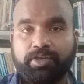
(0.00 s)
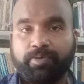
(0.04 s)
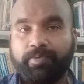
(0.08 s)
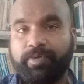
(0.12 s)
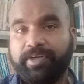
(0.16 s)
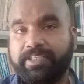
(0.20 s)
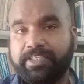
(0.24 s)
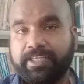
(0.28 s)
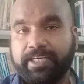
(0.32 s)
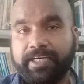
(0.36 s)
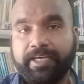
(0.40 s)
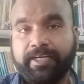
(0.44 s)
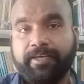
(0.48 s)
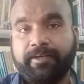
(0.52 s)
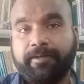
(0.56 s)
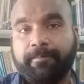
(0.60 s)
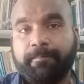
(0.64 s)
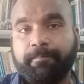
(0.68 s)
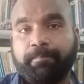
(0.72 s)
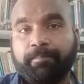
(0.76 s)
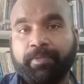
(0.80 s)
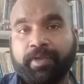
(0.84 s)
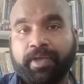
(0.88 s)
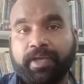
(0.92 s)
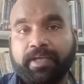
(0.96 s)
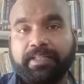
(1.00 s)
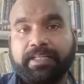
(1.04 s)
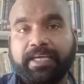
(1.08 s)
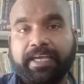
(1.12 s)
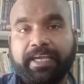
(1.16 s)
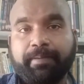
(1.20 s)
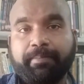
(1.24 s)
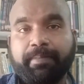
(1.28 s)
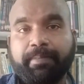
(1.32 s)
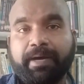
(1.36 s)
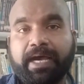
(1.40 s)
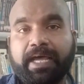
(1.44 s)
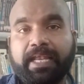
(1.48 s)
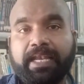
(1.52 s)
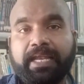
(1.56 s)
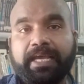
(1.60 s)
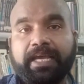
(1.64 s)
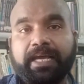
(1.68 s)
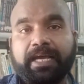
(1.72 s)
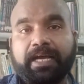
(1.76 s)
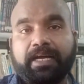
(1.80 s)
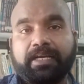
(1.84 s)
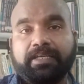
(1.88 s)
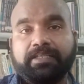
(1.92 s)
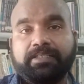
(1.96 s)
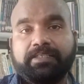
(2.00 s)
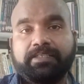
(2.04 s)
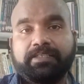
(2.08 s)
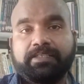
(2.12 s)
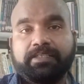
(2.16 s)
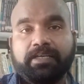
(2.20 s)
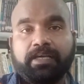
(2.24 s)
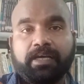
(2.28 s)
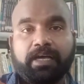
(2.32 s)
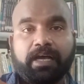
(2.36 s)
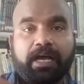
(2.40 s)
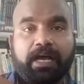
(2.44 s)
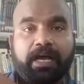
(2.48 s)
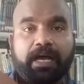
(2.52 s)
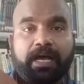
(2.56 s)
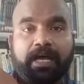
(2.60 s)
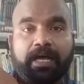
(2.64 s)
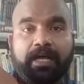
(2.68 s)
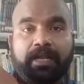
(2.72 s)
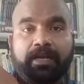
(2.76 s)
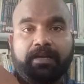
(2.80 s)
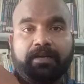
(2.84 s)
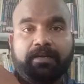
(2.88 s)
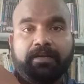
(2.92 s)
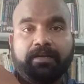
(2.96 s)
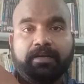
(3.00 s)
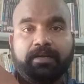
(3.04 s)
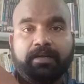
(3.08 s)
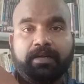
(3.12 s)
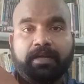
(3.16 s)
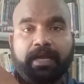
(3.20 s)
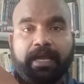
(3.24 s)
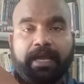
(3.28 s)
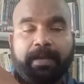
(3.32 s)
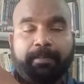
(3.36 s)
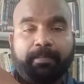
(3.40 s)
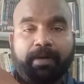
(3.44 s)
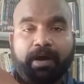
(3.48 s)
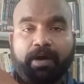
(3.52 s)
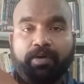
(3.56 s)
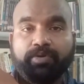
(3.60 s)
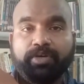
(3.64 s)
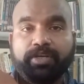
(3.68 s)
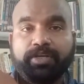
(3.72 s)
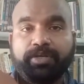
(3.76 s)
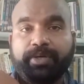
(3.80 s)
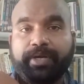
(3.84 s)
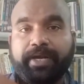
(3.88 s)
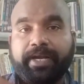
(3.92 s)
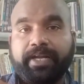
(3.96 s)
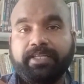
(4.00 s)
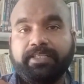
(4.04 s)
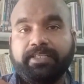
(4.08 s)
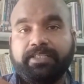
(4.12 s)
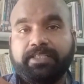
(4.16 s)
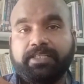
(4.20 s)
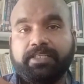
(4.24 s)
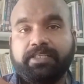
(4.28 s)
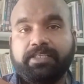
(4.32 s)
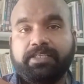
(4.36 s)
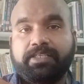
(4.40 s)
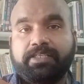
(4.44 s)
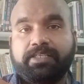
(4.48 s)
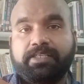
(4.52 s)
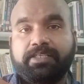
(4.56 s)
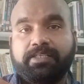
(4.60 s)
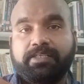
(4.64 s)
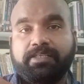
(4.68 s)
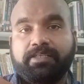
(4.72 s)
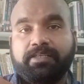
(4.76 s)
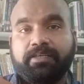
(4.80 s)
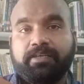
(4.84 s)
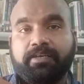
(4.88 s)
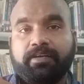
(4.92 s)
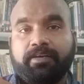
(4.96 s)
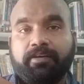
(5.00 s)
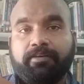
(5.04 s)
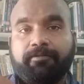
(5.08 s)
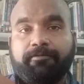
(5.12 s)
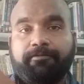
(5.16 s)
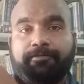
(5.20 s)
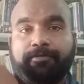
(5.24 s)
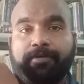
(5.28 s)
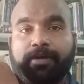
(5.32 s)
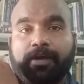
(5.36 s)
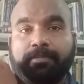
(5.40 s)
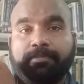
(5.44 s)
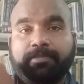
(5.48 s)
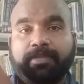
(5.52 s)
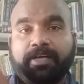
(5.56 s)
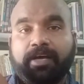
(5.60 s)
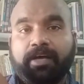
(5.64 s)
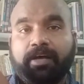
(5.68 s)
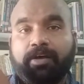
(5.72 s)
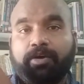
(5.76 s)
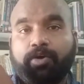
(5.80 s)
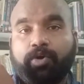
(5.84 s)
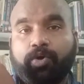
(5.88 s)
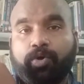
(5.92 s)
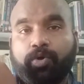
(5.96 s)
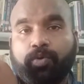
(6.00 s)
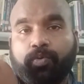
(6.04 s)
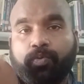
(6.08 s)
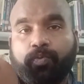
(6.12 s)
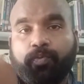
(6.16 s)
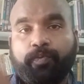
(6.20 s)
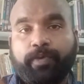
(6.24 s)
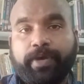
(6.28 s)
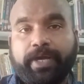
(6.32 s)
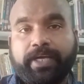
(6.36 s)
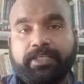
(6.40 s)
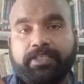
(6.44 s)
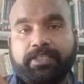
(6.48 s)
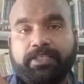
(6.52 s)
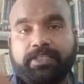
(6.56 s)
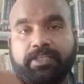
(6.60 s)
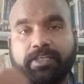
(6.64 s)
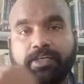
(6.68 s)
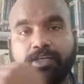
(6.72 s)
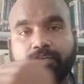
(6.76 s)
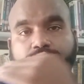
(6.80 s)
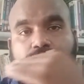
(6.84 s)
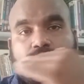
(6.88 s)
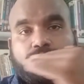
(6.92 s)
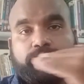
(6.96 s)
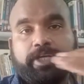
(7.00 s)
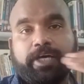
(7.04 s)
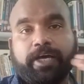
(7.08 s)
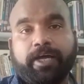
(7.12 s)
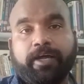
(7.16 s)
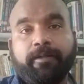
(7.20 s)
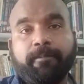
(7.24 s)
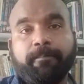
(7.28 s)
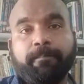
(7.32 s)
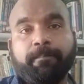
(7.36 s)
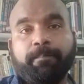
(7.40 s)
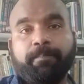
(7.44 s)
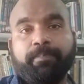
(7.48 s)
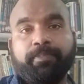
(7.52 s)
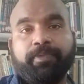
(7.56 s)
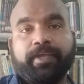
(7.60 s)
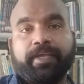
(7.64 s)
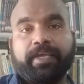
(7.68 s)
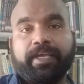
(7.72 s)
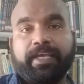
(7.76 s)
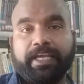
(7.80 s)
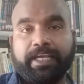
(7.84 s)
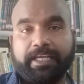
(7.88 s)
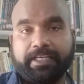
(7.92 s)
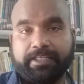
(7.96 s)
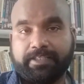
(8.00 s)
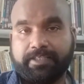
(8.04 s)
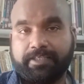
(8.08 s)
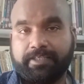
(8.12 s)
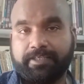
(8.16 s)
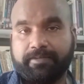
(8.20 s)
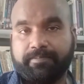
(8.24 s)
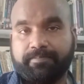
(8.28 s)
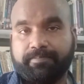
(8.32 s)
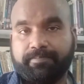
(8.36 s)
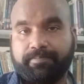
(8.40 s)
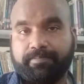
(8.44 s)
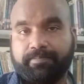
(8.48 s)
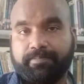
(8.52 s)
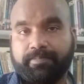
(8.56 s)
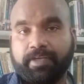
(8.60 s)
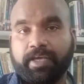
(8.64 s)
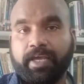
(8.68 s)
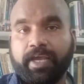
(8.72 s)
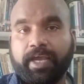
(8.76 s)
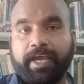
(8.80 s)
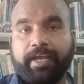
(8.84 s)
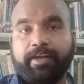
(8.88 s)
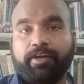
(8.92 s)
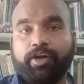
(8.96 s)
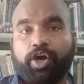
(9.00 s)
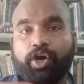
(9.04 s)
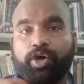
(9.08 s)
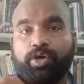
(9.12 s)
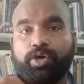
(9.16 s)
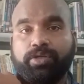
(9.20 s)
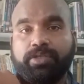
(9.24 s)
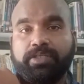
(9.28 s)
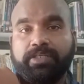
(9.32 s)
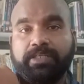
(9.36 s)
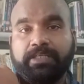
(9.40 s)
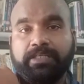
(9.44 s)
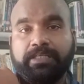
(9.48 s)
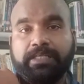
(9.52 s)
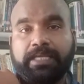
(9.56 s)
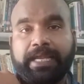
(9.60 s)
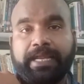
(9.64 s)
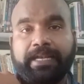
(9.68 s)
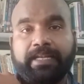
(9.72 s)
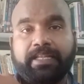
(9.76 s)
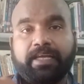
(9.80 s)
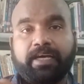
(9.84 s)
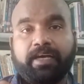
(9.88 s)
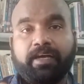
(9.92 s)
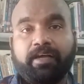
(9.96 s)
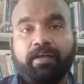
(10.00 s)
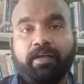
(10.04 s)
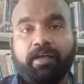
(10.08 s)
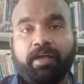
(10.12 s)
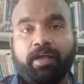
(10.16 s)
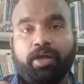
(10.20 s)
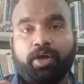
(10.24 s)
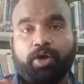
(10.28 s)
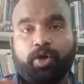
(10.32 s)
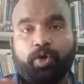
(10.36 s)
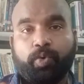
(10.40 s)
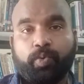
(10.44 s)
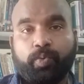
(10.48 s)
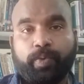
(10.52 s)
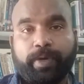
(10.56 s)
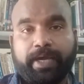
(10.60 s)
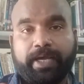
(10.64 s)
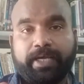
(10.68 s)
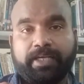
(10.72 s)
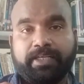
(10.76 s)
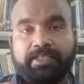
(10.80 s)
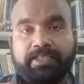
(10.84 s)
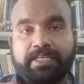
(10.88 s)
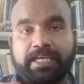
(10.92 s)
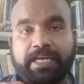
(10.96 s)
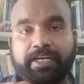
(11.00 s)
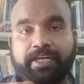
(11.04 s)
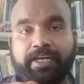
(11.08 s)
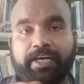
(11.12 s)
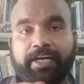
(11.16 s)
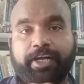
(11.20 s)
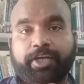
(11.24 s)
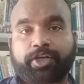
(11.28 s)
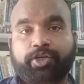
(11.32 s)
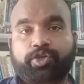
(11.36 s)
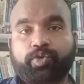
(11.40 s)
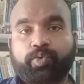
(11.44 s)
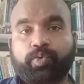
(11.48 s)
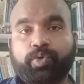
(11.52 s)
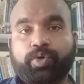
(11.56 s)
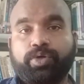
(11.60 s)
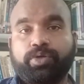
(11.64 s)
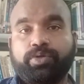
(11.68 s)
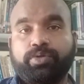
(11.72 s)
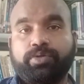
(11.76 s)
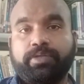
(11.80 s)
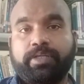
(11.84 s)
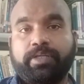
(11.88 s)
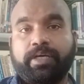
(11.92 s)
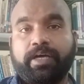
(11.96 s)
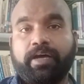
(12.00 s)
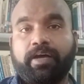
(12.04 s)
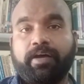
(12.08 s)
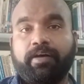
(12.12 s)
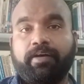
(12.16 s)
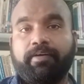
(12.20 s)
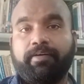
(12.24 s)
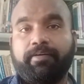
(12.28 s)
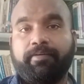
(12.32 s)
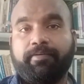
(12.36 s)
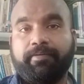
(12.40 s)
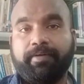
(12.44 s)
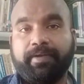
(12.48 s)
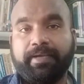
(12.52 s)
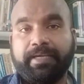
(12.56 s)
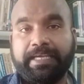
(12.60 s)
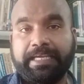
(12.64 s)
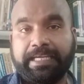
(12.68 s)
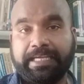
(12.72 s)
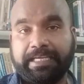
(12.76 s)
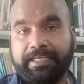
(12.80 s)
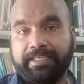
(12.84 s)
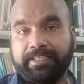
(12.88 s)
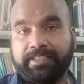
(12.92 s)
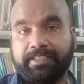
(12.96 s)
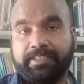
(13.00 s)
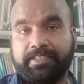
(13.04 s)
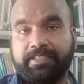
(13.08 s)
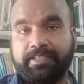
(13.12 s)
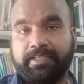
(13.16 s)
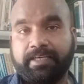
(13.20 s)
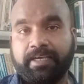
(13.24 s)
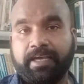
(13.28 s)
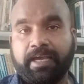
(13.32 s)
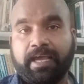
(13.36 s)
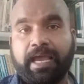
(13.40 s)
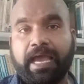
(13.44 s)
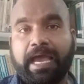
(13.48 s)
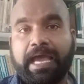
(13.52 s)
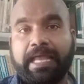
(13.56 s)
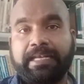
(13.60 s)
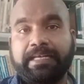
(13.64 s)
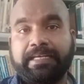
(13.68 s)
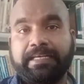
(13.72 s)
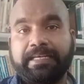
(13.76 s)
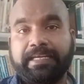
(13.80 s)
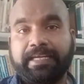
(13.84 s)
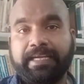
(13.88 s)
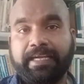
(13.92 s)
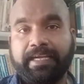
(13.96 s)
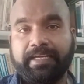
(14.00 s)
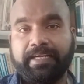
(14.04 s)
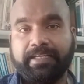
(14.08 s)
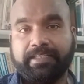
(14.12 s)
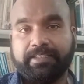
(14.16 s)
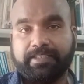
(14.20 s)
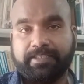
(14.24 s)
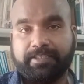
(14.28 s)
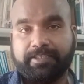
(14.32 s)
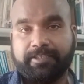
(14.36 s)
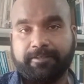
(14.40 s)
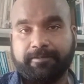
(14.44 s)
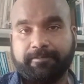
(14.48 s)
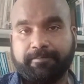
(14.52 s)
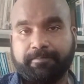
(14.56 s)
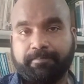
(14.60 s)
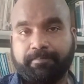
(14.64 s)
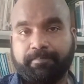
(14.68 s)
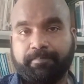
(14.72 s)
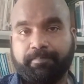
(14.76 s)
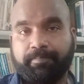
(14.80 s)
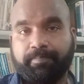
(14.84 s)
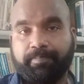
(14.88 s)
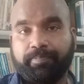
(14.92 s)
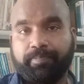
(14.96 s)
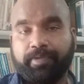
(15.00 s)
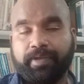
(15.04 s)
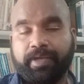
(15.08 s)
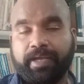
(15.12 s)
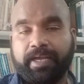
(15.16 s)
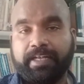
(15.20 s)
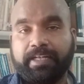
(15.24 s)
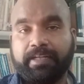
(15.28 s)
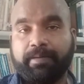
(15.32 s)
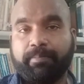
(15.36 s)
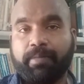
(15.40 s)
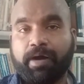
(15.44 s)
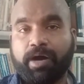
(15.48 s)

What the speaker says: we said the Himalayas are a mountain ranges from the west to the east. It originates in the west and running to the east, and east in the